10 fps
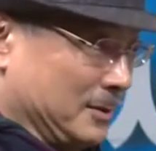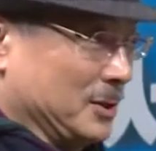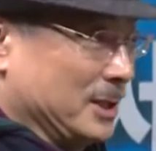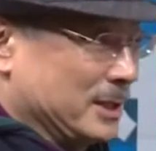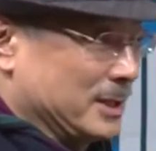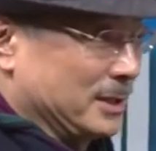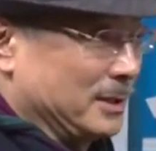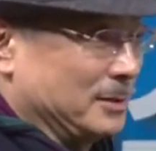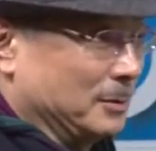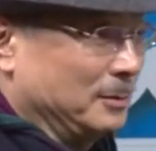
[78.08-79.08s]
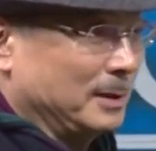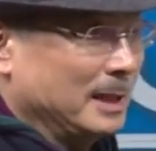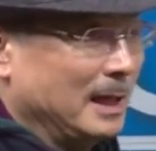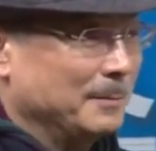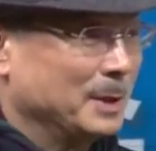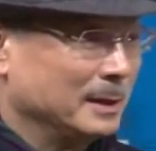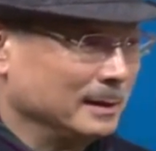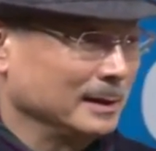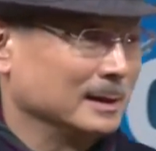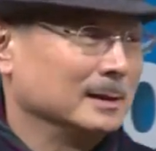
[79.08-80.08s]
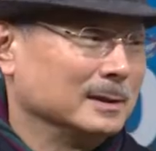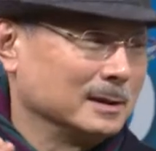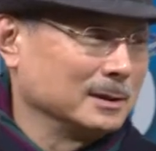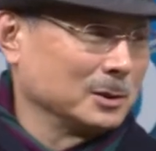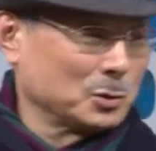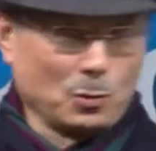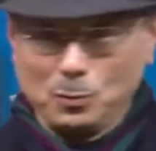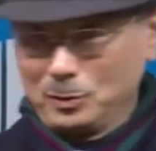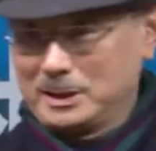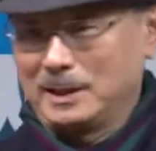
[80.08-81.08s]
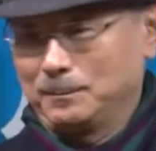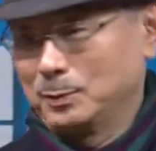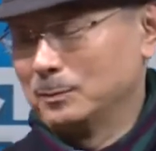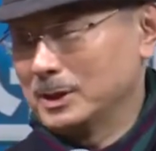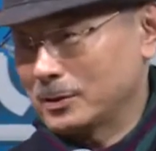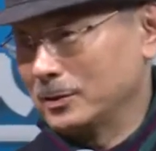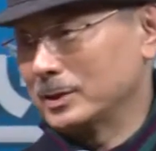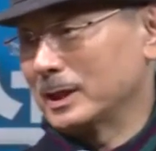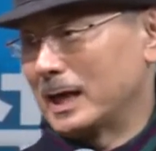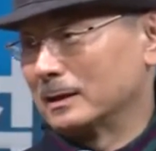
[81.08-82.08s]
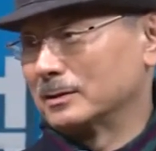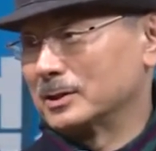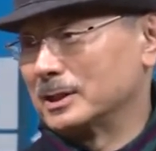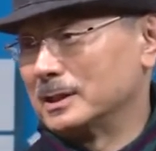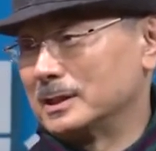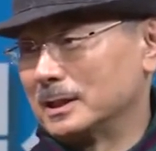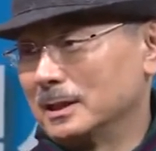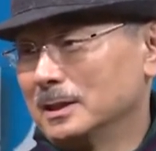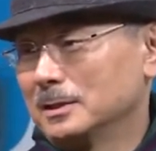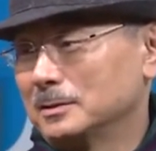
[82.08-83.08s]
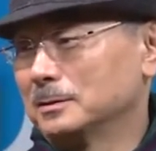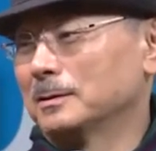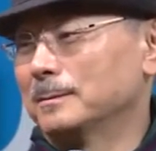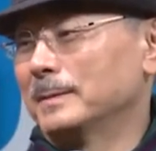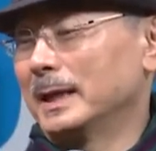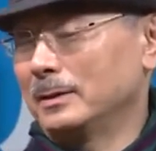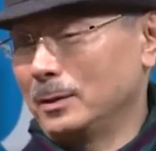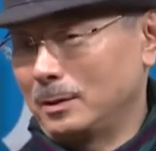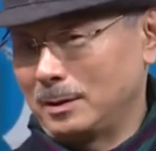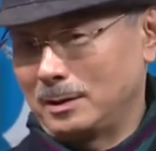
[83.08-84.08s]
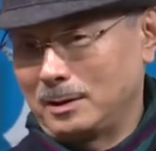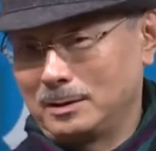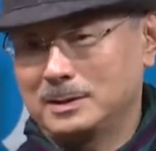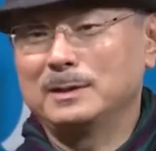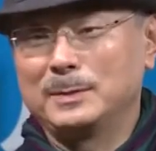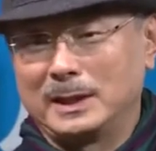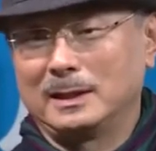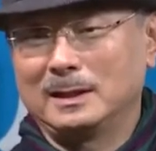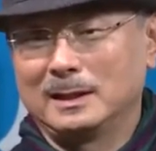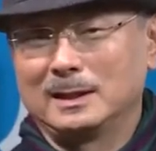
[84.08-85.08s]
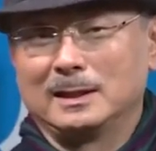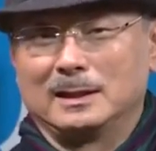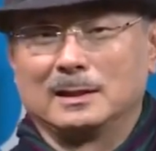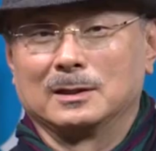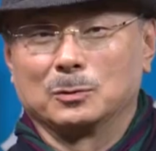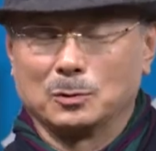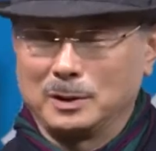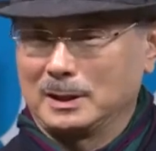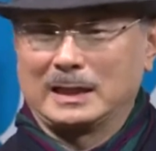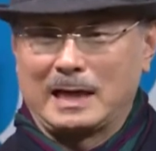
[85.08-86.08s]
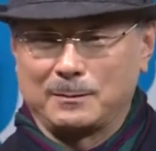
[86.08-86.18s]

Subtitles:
is do your best to find ways to make the goods low-priced and be able to select the best quality.